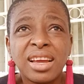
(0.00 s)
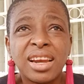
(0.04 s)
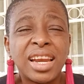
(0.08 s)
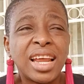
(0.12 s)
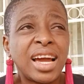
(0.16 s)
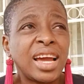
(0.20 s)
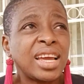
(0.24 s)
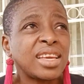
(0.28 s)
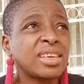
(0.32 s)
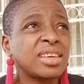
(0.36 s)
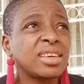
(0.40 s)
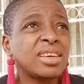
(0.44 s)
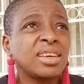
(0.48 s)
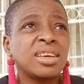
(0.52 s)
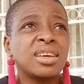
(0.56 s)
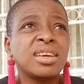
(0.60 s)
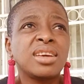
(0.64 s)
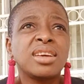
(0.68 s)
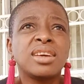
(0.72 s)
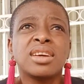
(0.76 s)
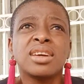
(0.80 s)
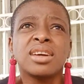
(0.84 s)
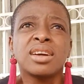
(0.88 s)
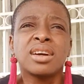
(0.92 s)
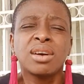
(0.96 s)
Like,
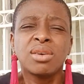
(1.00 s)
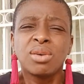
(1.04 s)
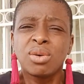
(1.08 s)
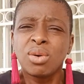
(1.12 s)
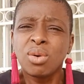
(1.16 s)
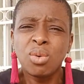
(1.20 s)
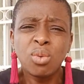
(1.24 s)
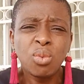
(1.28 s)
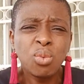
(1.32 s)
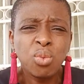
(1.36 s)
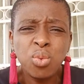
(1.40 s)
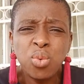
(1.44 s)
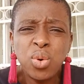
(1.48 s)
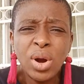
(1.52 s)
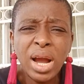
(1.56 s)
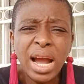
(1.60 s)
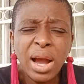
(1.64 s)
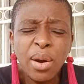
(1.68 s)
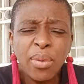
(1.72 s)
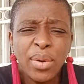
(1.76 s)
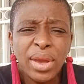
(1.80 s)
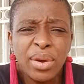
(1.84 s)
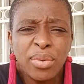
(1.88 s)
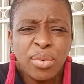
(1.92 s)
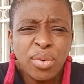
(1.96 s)
where
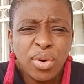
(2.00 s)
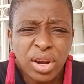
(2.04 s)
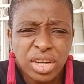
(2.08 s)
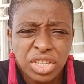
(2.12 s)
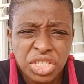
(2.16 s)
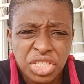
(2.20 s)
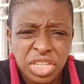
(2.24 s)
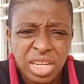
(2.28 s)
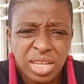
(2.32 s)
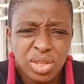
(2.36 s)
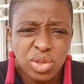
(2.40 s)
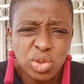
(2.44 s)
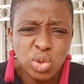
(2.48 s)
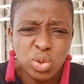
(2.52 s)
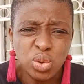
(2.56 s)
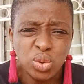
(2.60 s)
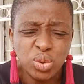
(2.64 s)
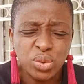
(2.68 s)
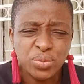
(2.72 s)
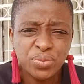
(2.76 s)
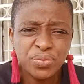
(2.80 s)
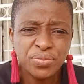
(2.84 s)
are we rushing to?